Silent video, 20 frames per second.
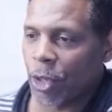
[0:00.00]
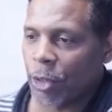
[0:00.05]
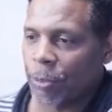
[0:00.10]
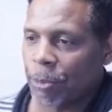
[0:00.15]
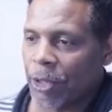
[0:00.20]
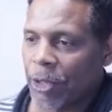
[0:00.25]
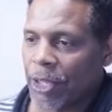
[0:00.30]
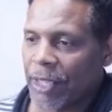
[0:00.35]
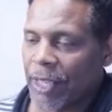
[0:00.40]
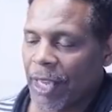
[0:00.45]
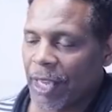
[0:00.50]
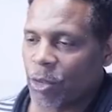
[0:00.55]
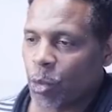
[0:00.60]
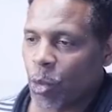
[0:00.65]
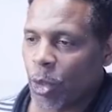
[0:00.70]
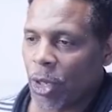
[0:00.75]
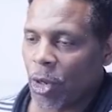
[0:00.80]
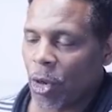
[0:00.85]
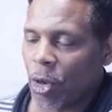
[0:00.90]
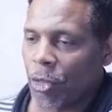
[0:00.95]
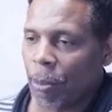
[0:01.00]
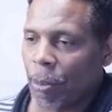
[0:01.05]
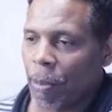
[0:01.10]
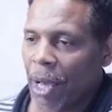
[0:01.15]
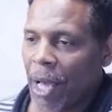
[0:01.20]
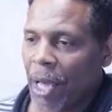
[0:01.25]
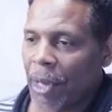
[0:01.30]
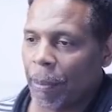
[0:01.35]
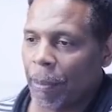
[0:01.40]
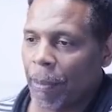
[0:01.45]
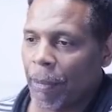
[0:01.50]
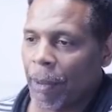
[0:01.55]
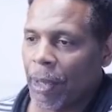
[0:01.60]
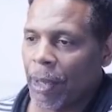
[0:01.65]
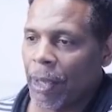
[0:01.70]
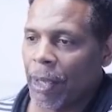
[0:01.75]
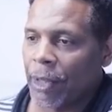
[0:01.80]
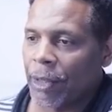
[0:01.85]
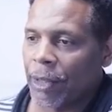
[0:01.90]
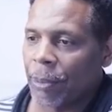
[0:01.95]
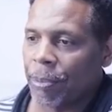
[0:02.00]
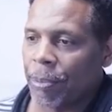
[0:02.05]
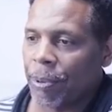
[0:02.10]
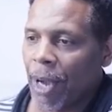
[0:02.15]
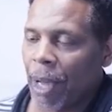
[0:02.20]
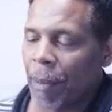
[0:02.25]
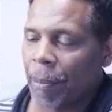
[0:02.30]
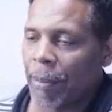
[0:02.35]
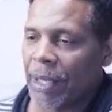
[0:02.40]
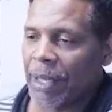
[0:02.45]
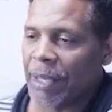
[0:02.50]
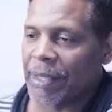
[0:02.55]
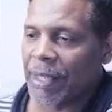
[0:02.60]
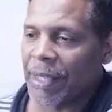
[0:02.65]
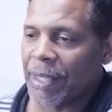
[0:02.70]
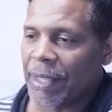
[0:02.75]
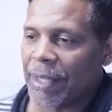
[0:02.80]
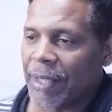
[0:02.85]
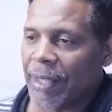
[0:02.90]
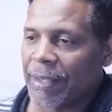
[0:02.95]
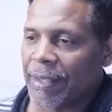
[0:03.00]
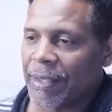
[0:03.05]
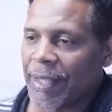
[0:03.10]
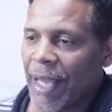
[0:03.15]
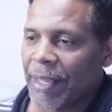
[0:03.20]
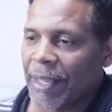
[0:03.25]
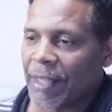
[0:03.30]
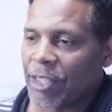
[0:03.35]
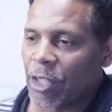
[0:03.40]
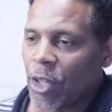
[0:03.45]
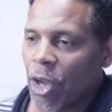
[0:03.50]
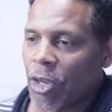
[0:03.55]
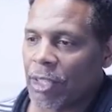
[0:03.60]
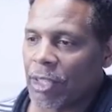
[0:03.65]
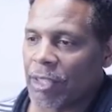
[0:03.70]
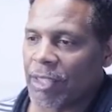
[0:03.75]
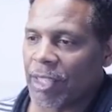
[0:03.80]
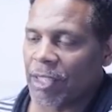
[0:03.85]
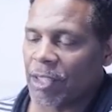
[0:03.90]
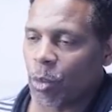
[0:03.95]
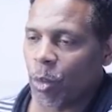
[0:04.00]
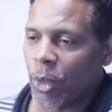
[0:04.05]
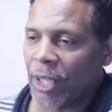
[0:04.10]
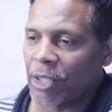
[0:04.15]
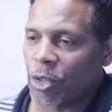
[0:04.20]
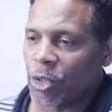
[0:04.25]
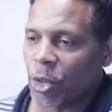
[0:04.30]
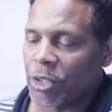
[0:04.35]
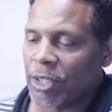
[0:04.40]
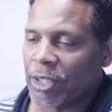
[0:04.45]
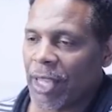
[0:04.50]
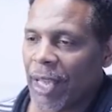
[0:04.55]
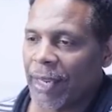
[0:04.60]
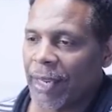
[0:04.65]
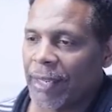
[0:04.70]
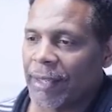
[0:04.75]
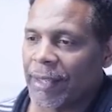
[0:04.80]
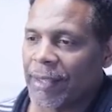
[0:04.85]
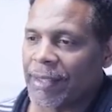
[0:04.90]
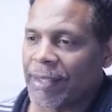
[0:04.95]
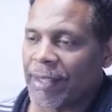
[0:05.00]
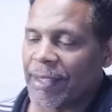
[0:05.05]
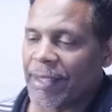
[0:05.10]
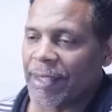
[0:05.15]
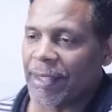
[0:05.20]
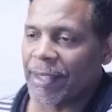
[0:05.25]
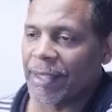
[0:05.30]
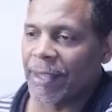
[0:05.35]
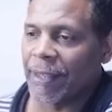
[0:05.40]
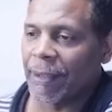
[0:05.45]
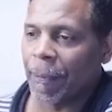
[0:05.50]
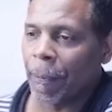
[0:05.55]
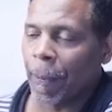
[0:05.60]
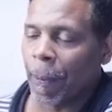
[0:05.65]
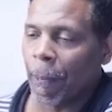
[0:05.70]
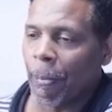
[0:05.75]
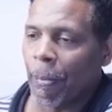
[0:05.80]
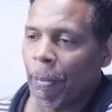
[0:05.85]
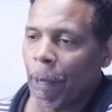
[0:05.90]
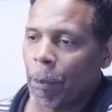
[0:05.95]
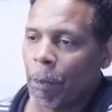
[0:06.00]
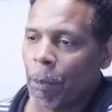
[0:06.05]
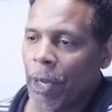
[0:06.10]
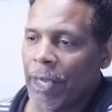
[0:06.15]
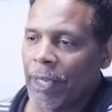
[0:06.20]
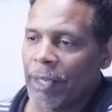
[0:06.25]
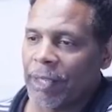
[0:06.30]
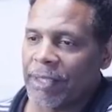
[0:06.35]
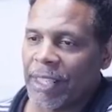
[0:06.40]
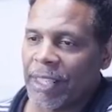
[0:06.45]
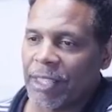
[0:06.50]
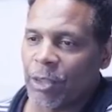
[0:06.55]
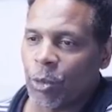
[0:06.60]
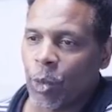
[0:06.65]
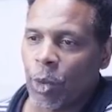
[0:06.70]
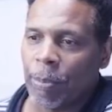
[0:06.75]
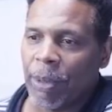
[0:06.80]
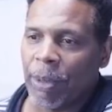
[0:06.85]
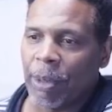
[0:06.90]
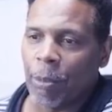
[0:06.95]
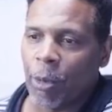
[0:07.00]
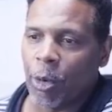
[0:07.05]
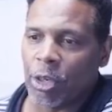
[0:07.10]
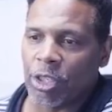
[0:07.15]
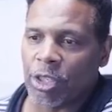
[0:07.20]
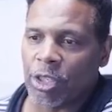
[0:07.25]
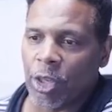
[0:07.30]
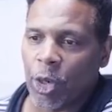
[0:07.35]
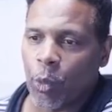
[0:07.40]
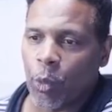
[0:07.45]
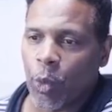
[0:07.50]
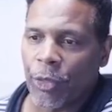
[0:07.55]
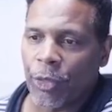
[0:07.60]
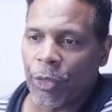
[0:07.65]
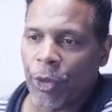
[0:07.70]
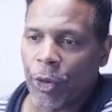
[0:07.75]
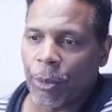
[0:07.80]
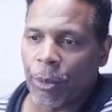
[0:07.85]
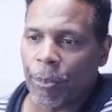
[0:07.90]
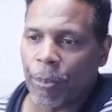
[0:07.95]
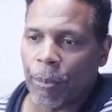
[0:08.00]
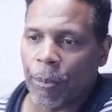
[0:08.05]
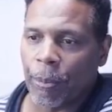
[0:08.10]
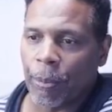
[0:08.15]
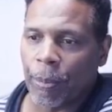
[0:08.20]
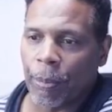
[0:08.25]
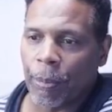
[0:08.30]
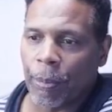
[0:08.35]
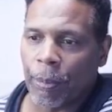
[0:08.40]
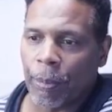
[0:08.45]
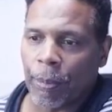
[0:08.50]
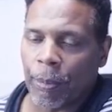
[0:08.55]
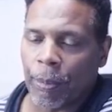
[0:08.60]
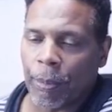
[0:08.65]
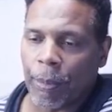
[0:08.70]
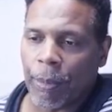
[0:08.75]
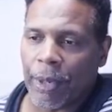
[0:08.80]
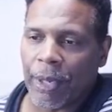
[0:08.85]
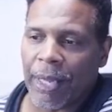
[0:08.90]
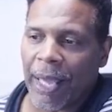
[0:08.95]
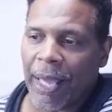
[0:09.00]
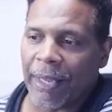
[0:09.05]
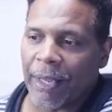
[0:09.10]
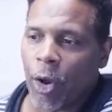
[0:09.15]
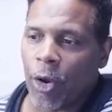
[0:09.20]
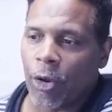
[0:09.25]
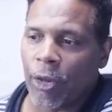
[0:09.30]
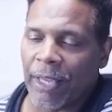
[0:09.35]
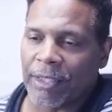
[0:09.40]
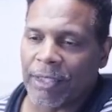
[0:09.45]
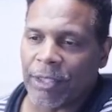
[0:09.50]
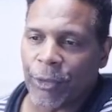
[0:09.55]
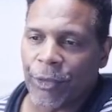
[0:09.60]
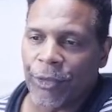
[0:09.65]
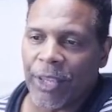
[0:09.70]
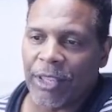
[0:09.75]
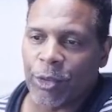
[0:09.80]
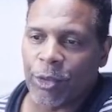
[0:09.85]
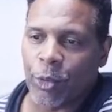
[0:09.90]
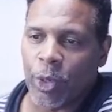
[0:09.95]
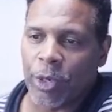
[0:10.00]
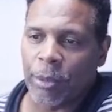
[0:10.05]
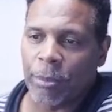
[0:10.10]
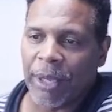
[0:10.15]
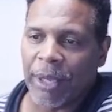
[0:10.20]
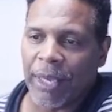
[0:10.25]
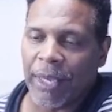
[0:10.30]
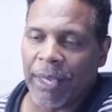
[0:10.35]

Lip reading: pretty nice wick on the bottom, the problem is it's not as long as this wick, so it's not indecision. Indecision would be more so when they're like, okay, so this would be an